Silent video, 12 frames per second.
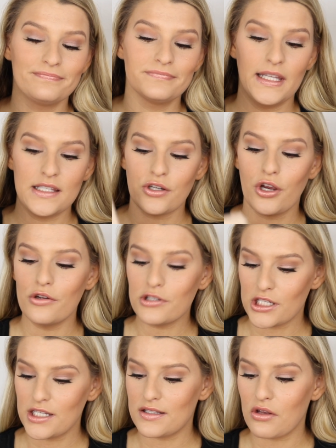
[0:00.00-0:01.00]
These are
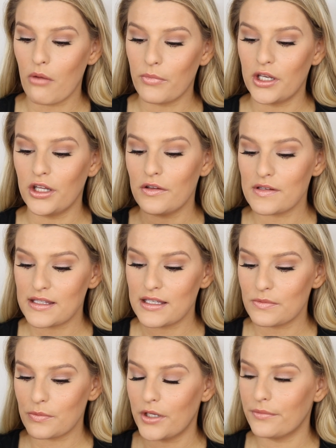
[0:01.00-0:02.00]
OG, so I'm gonna use
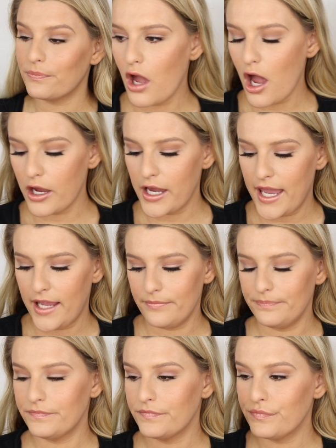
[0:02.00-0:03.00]
this one. All right,
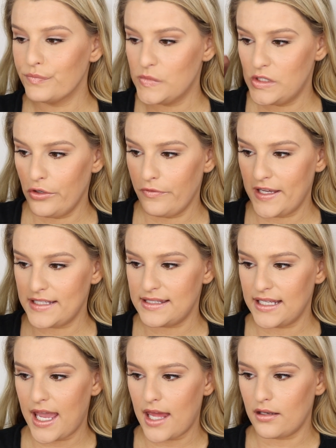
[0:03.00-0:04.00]
Too Faced
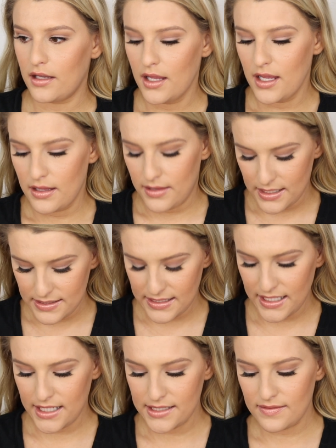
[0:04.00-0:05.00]
again. This
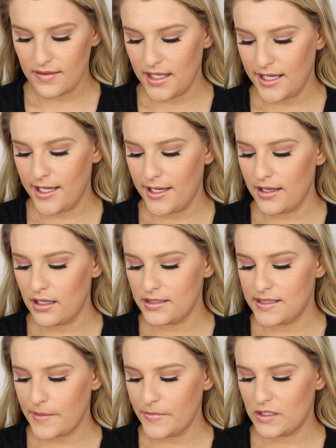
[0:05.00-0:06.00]
is the
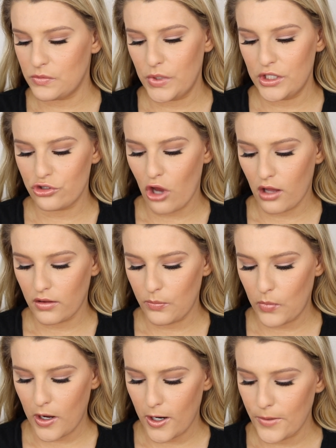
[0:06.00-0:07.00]
Semi Sweet Chocolate
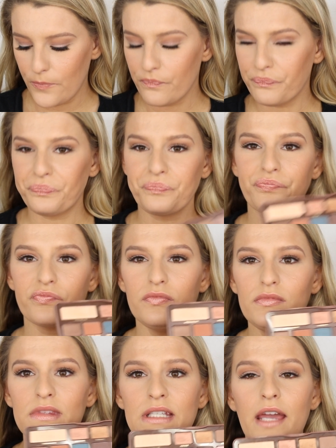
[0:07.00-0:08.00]
Bar.
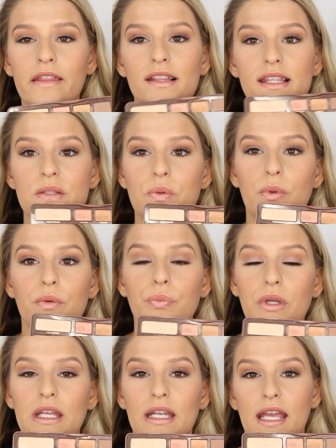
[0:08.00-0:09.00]
I think this will be
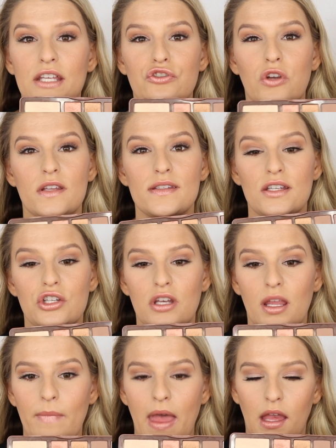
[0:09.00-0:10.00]
really nice
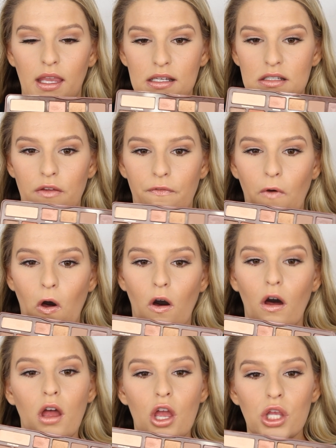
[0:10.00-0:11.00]
transitioning back into the
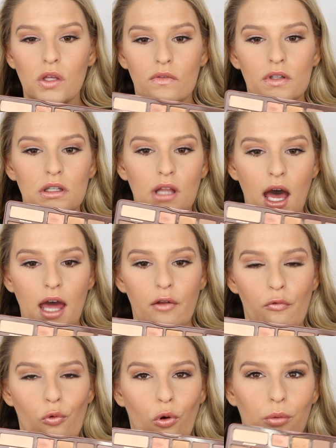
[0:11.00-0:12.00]
fall. You have a lot
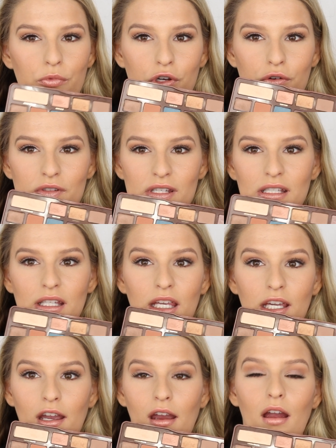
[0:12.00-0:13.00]
of warm tones in
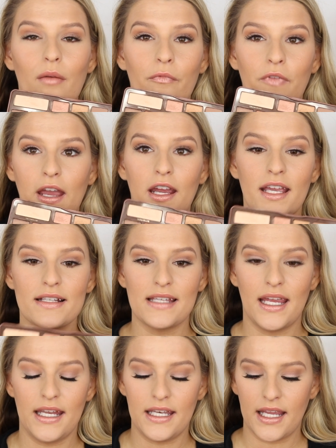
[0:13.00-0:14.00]
here. Very
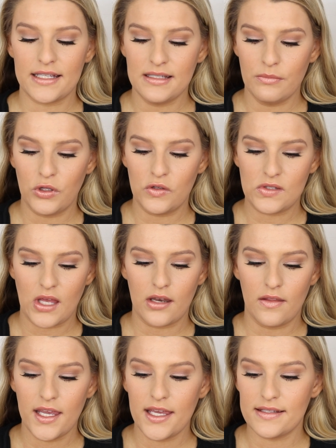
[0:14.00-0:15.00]
excited to get some use out
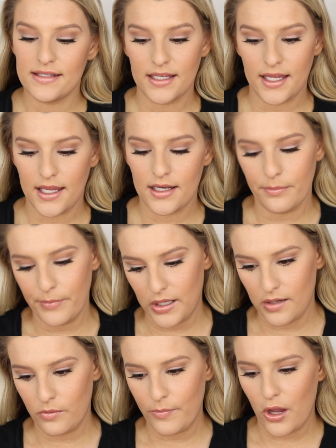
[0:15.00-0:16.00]
of this. Again,
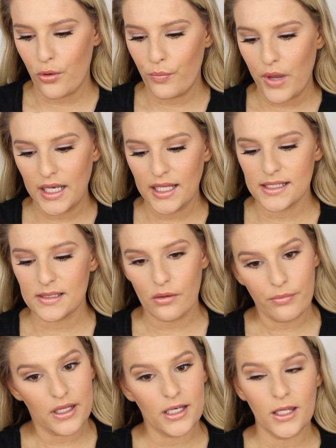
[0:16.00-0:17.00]
bought it with my own money, so
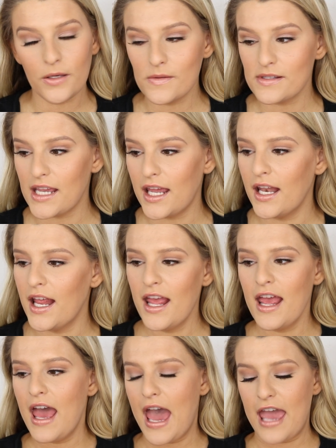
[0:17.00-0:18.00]
I'm gonna use it.
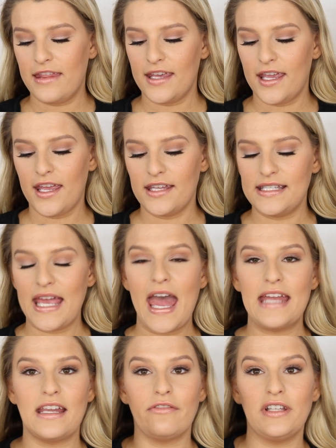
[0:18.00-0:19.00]
And then to
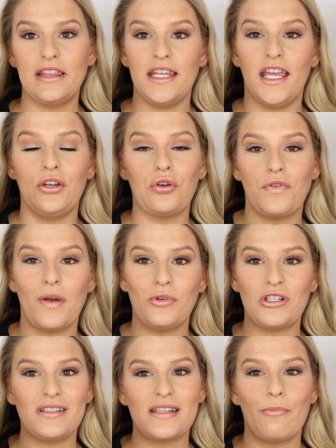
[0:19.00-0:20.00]
end everything, November,
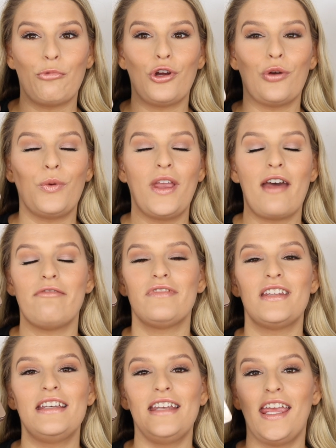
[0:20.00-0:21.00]
December, we have
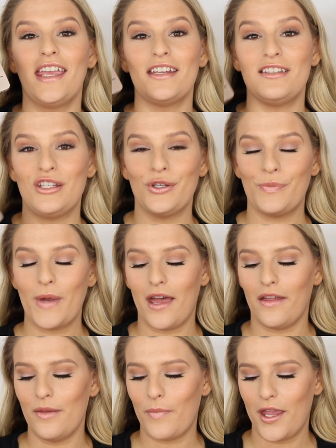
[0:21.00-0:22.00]
the Naked 2
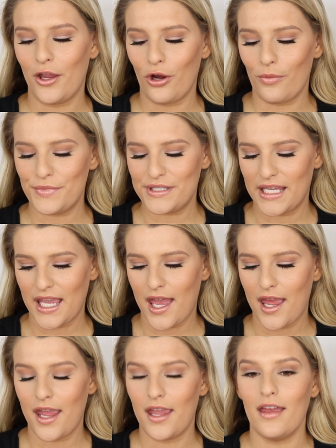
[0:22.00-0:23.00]
palette by Urban
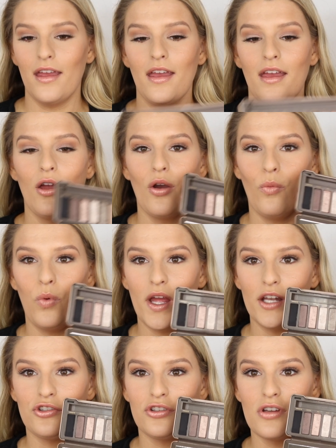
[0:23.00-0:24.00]
Decay,
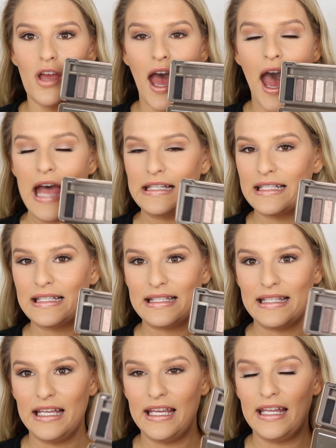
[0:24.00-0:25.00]
which hasn't
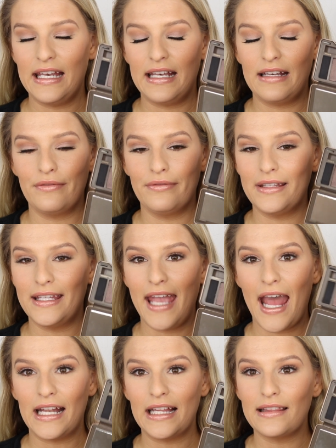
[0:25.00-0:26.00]
seen really
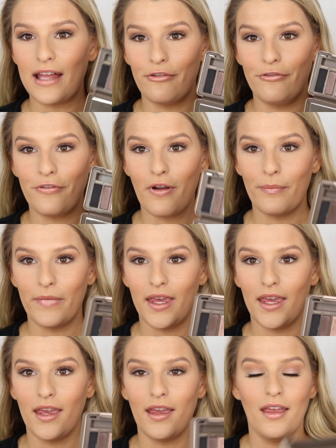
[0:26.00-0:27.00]
any love from
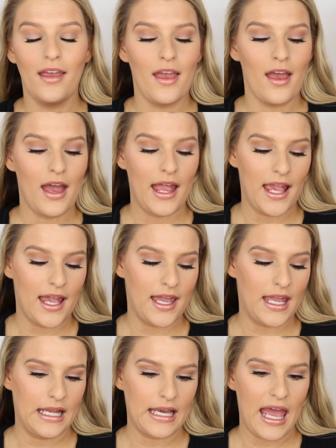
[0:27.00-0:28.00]
me,
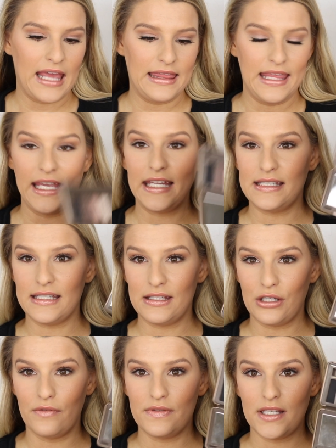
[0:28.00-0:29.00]
and I think it
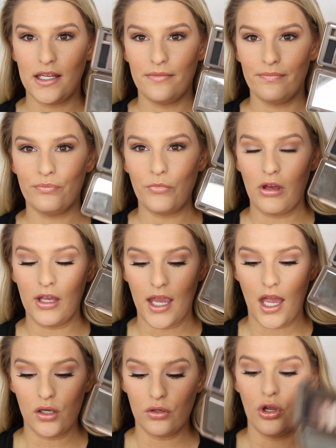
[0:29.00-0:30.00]
deserves it.
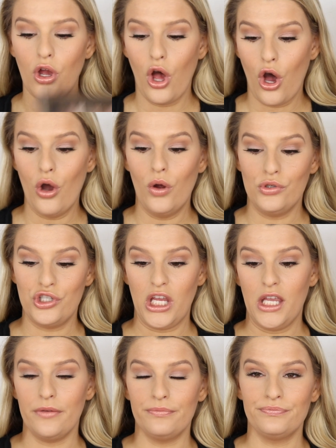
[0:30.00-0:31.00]
Again,
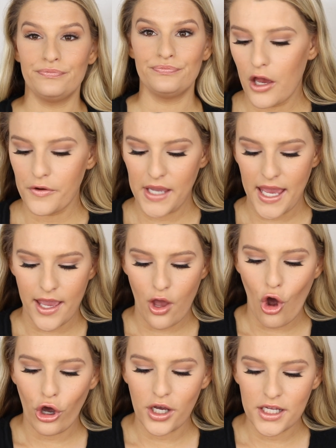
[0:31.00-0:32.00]
OG. Okay,
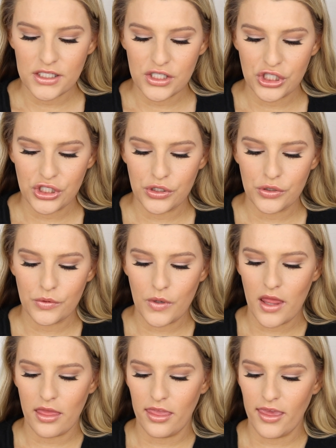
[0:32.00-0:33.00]
on to
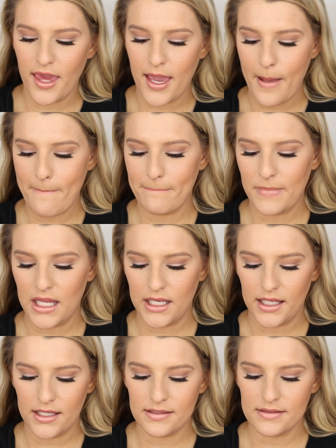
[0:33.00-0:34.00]
the
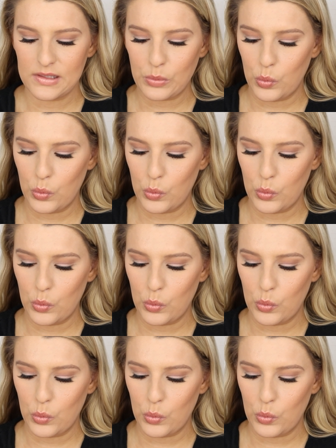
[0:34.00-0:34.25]
minis.